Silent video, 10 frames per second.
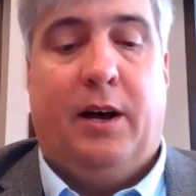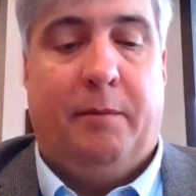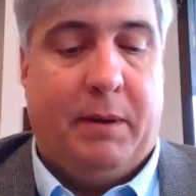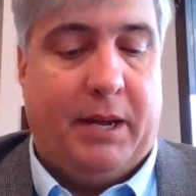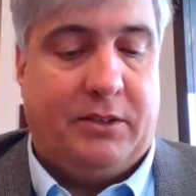
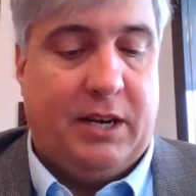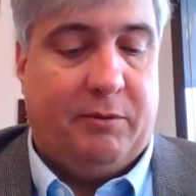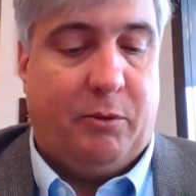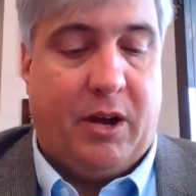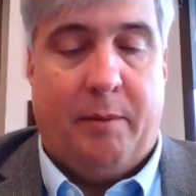make
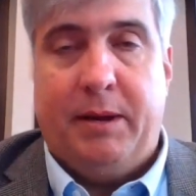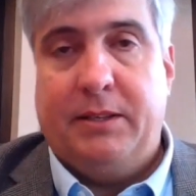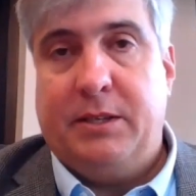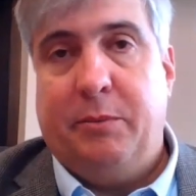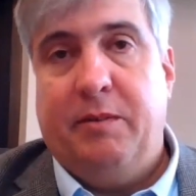several
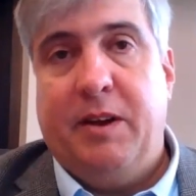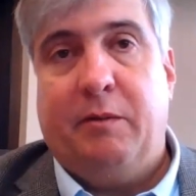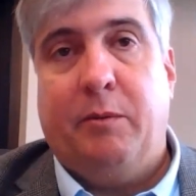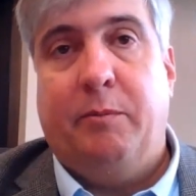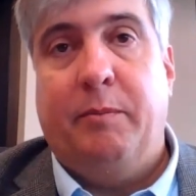comments that we've
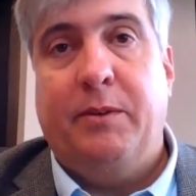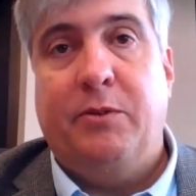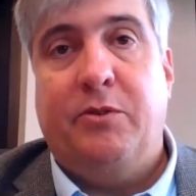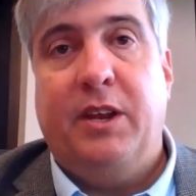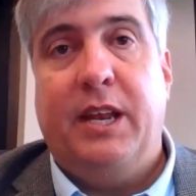never, as
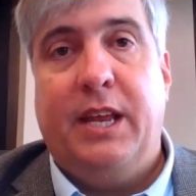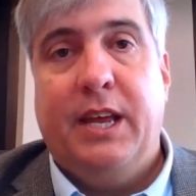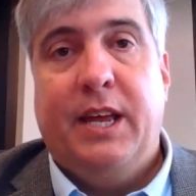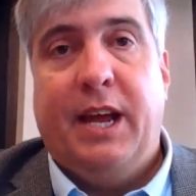the city,